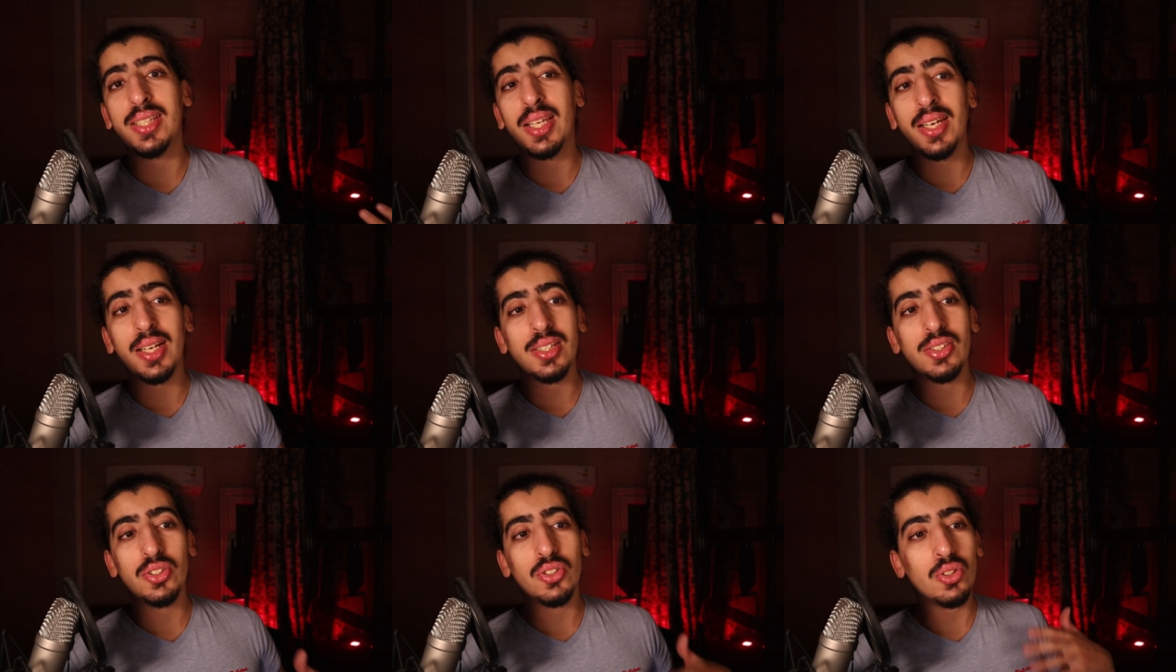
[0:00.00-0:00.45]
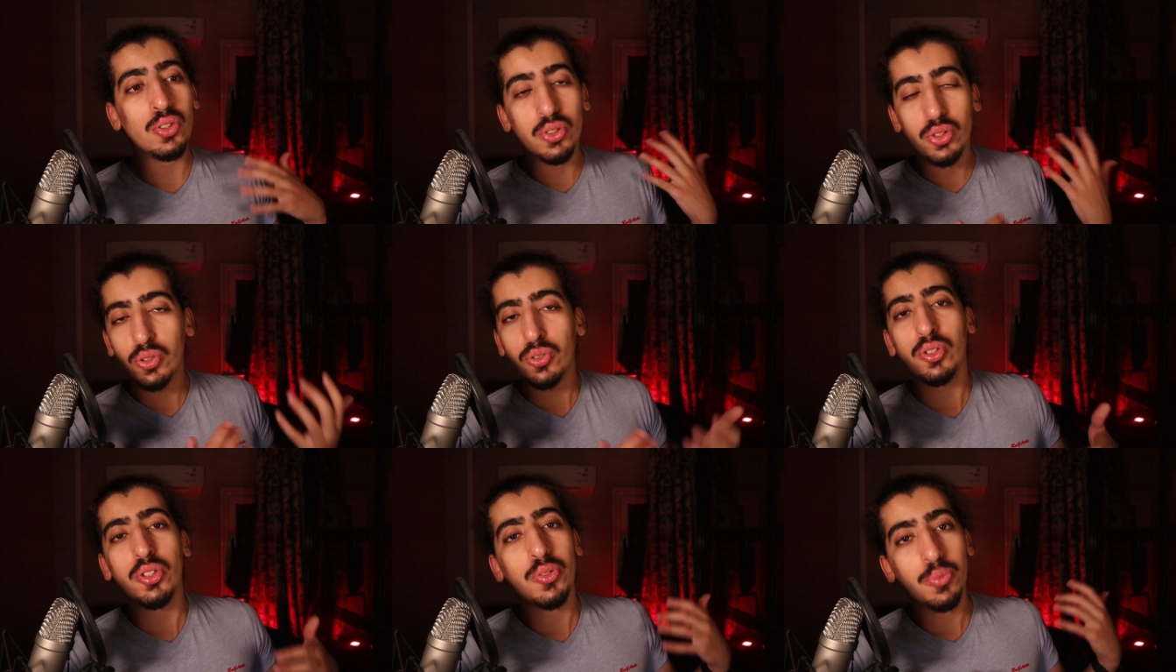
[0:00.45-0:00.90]
and as you
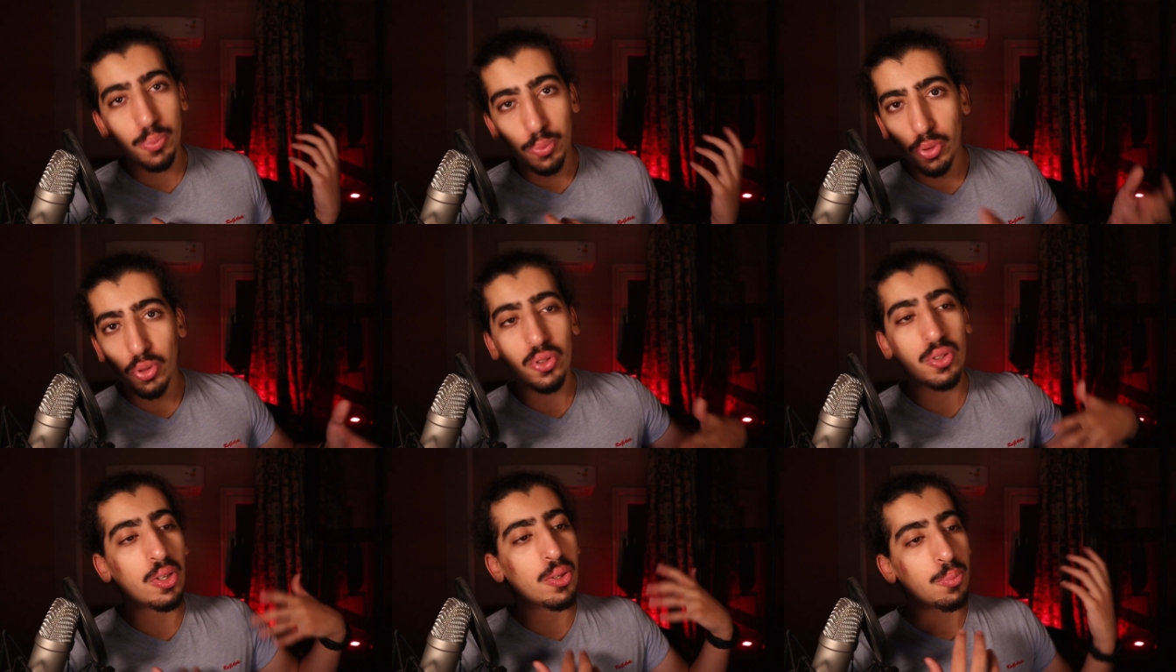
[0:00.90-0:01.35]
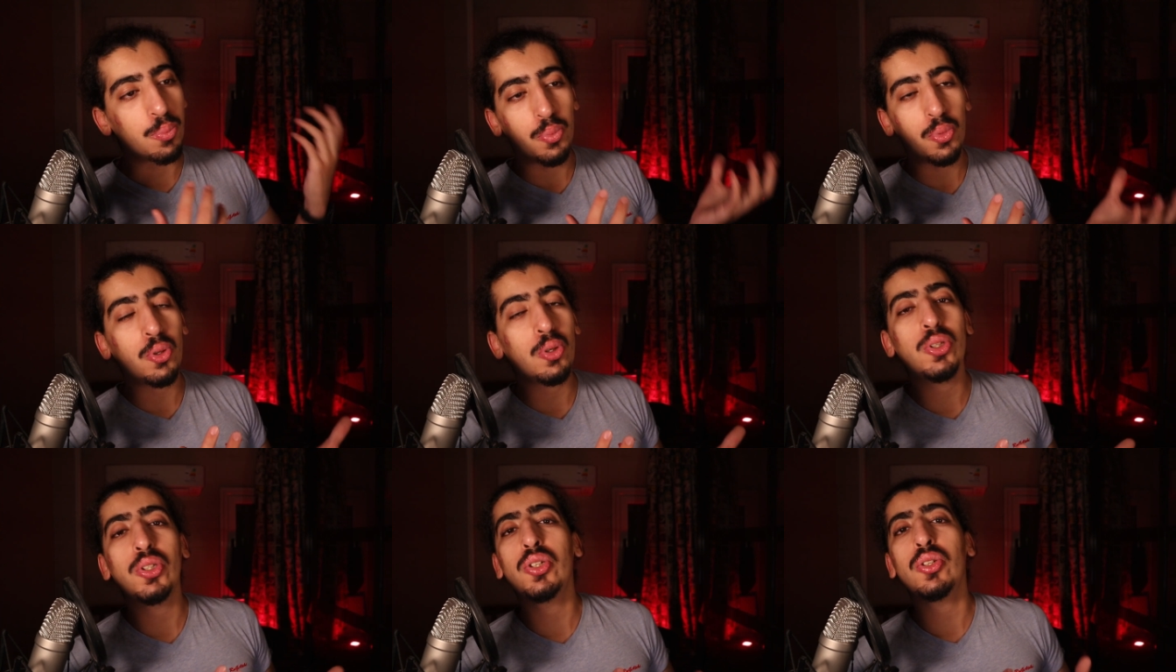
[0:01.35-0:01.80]
do it more and more,